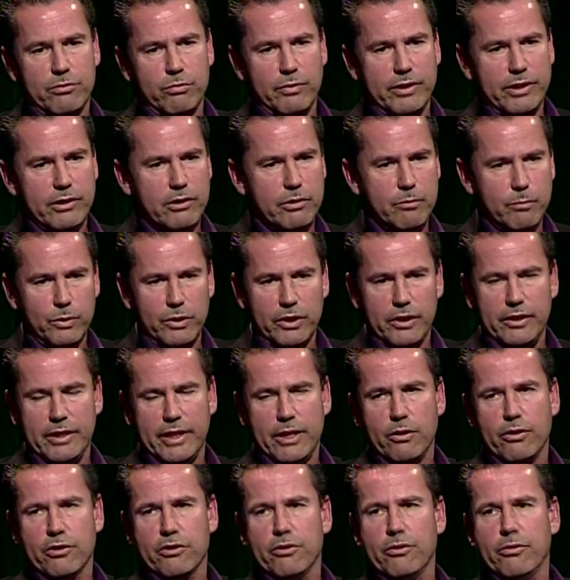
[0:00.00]
completely
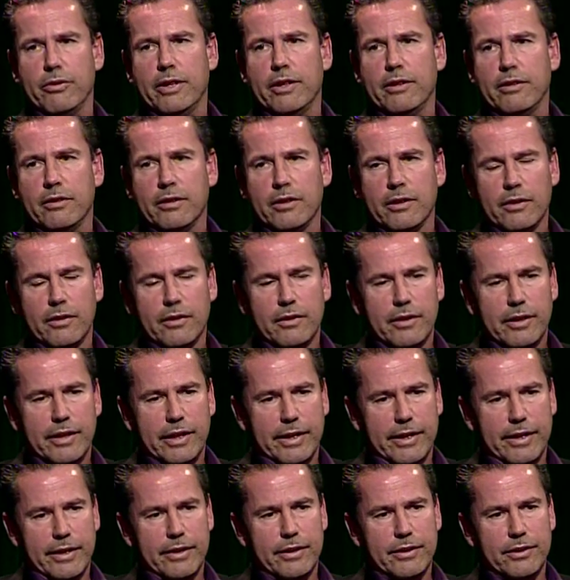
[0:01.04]
outgrew it.
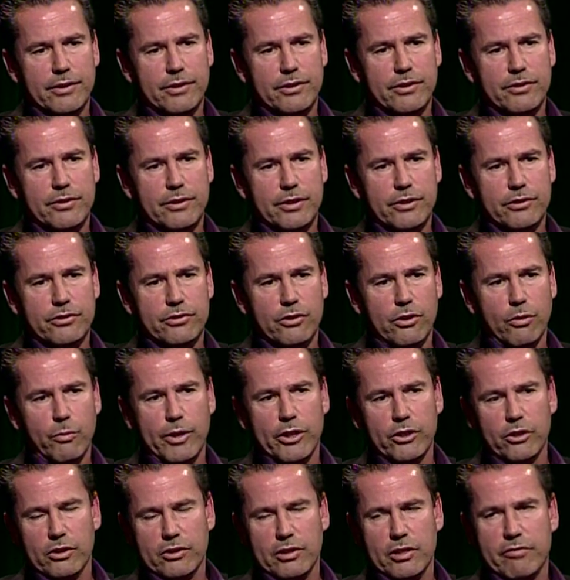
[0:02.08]
And so we
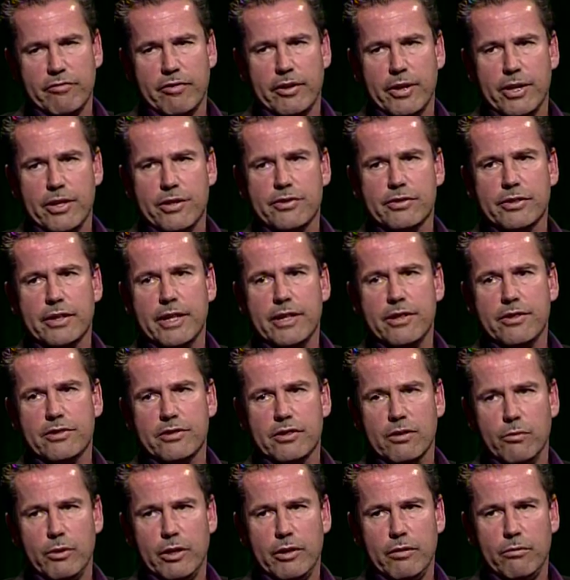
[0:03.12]
looked at various sites,
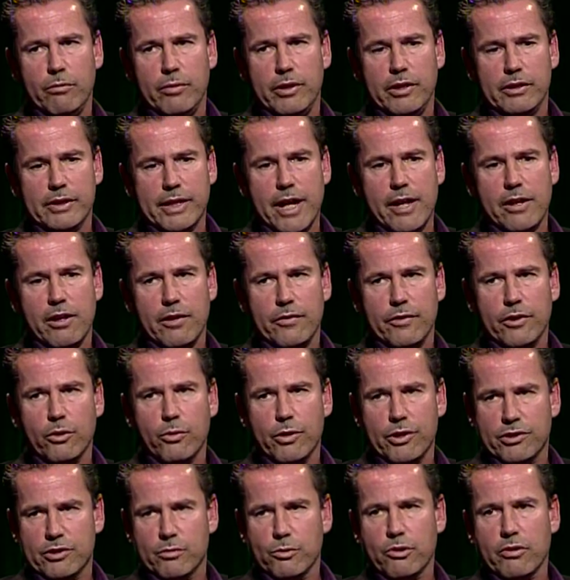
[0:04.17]
and we landed on the
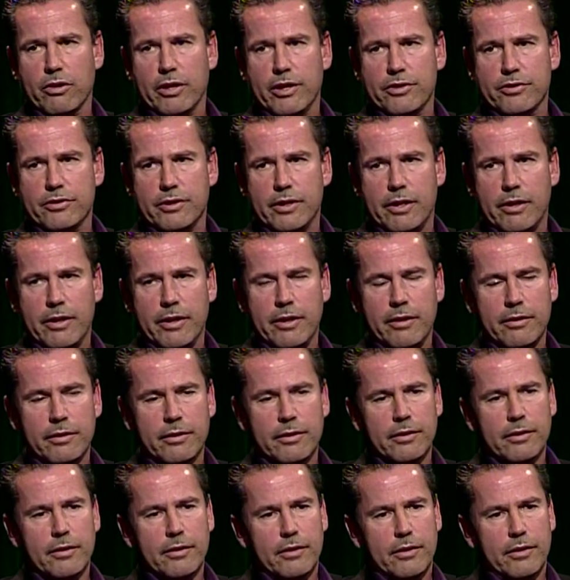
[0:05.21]
Quinsam Crossing area,
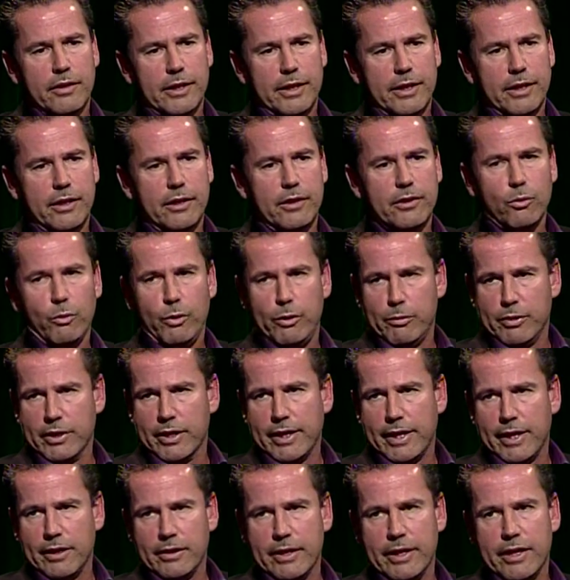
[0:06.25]
on the
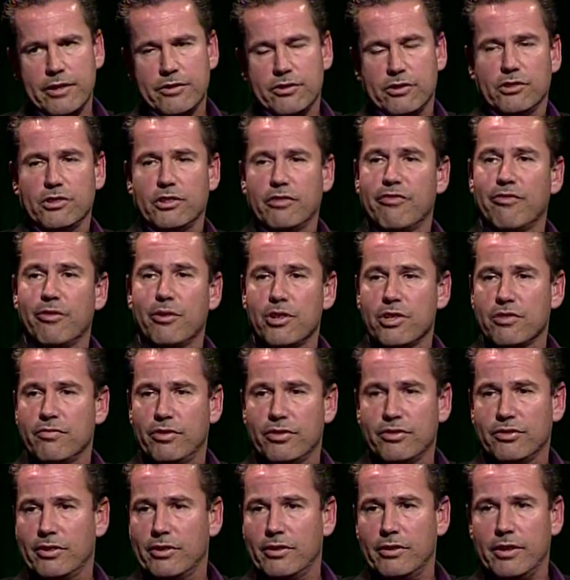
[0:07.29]
Weewakai lands. It's the first
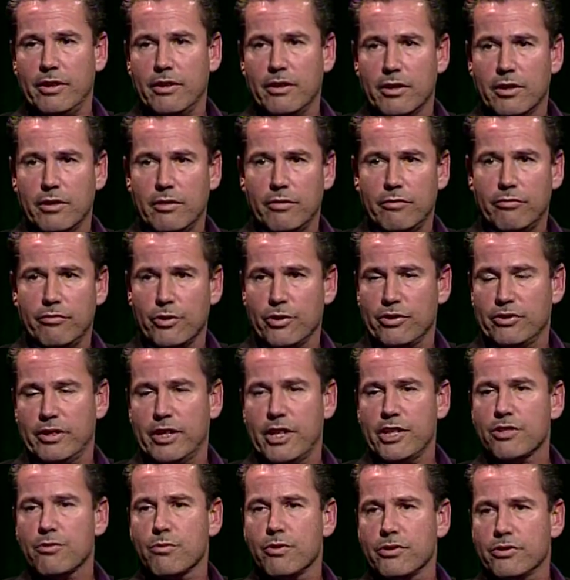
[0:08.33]
facility on a First
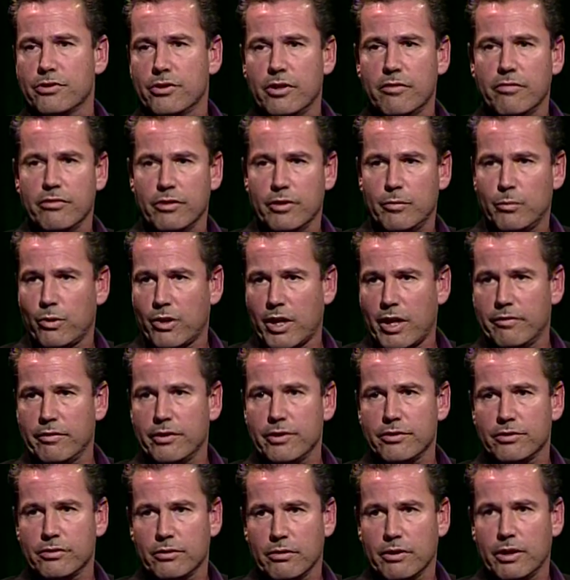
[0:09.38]
Nation reserve in the
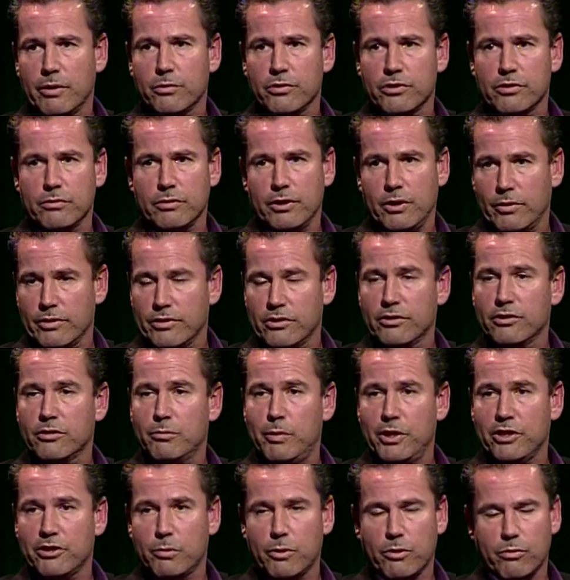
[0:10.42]
province, so that was, it
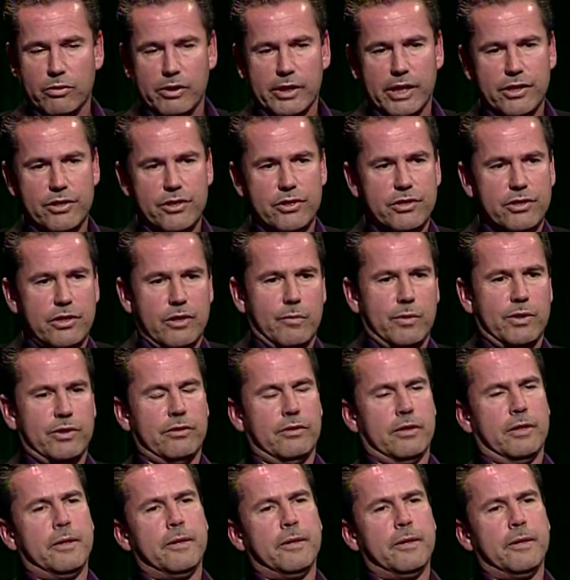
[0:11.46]
speaks about relationships.